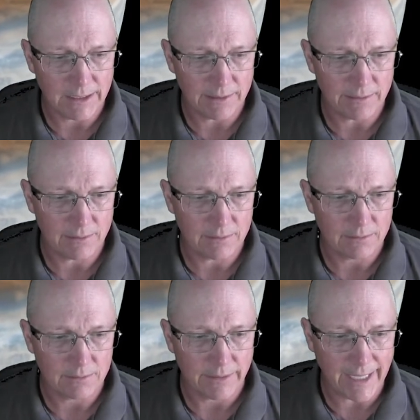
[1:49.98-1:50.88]
in
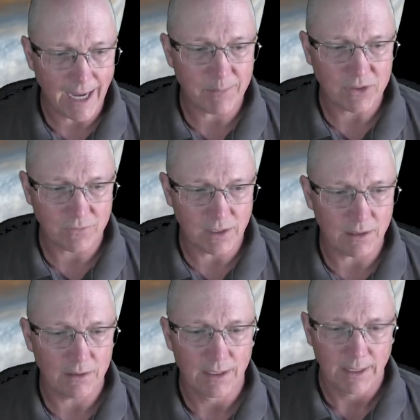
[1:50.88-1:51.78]
the
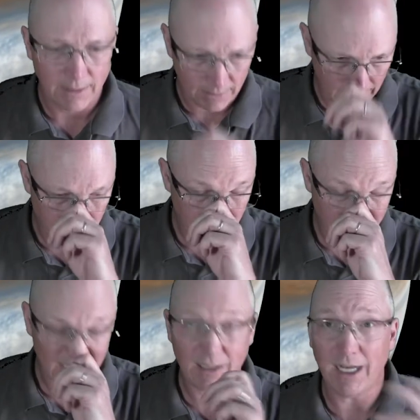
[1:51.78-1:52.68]
atmosphere,
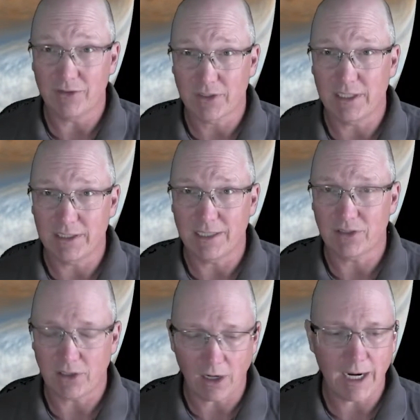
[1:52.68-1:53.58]
just like clouds
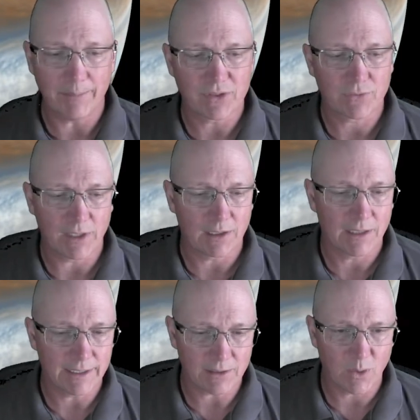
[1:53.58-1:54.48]
condense in our
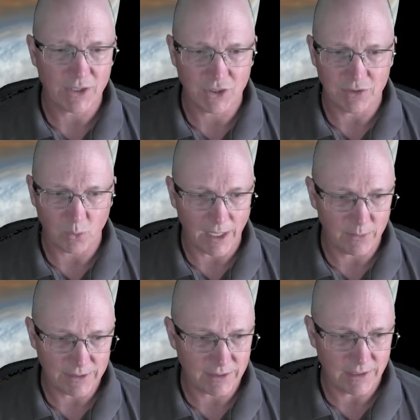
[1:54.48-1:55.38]
atmosphere. And the question is, why
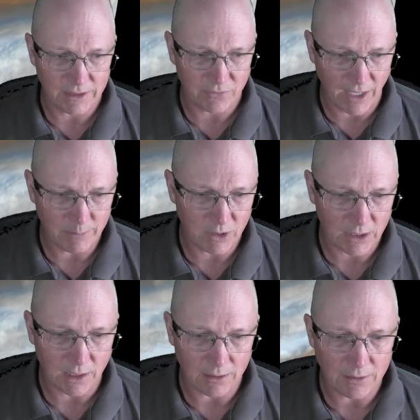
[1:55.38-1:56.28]
do we see these
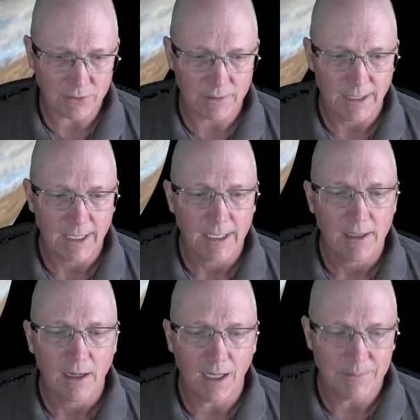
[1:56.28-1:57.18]
vibrant colors?
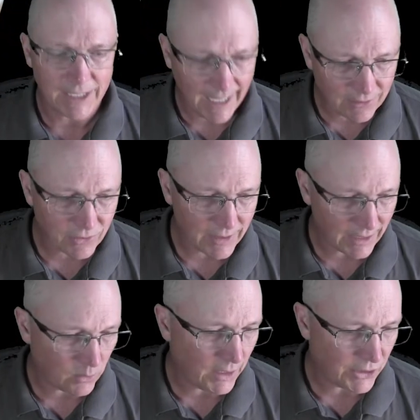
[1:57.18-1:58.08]
To answer
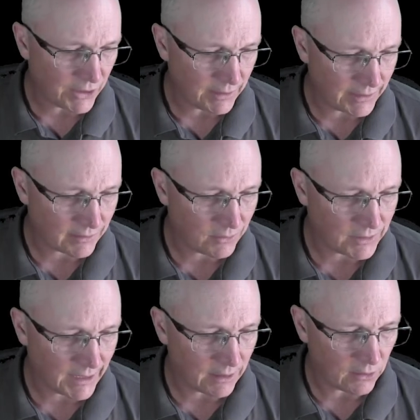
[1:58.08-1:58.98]
that question, let's go
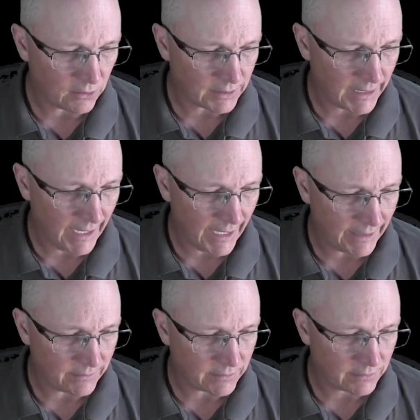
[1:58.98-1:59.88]
take a look
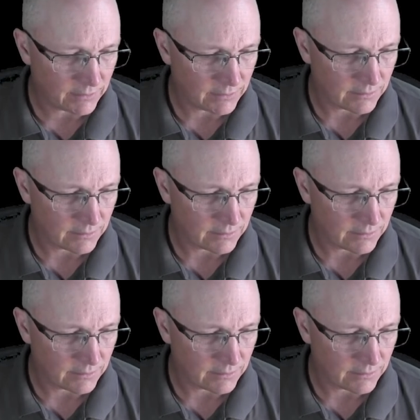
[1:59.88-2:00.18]
at